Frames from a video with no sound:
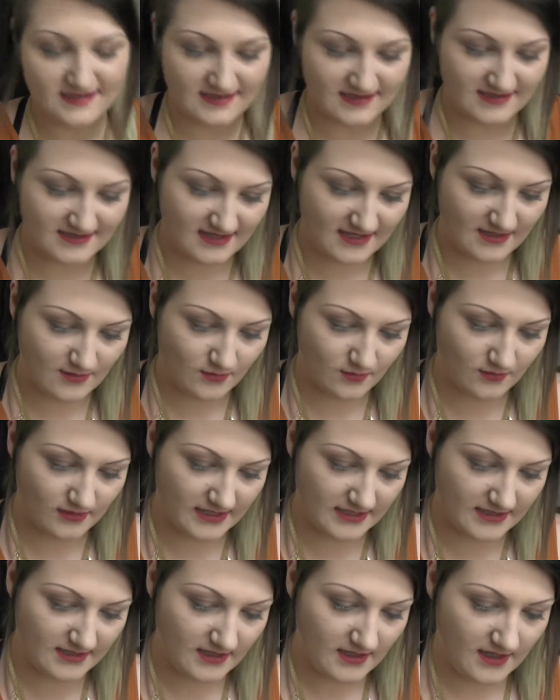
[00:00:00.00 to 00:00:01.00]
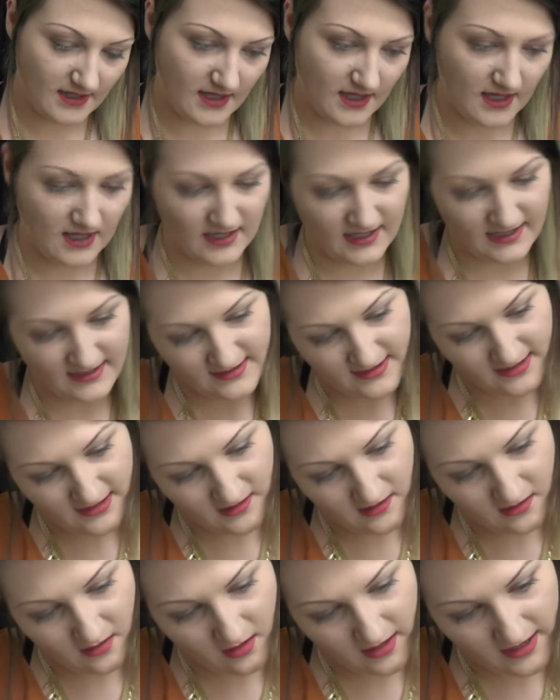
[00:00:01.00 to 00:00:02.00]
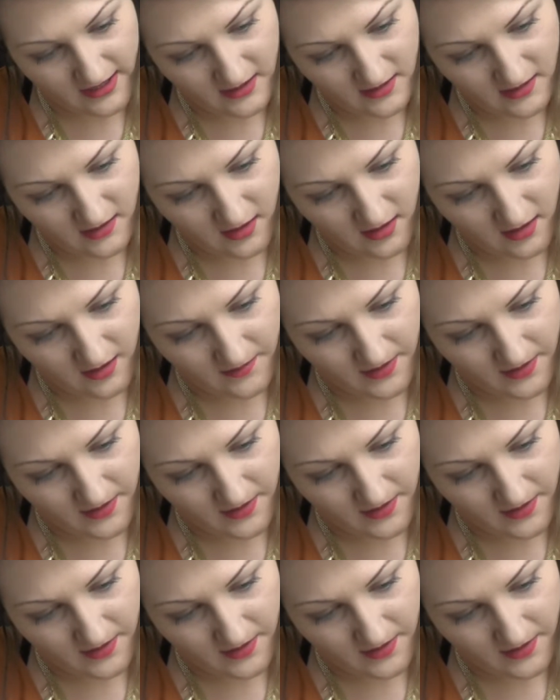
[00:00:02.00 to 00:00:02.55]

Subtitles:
as they call it. It's in light, I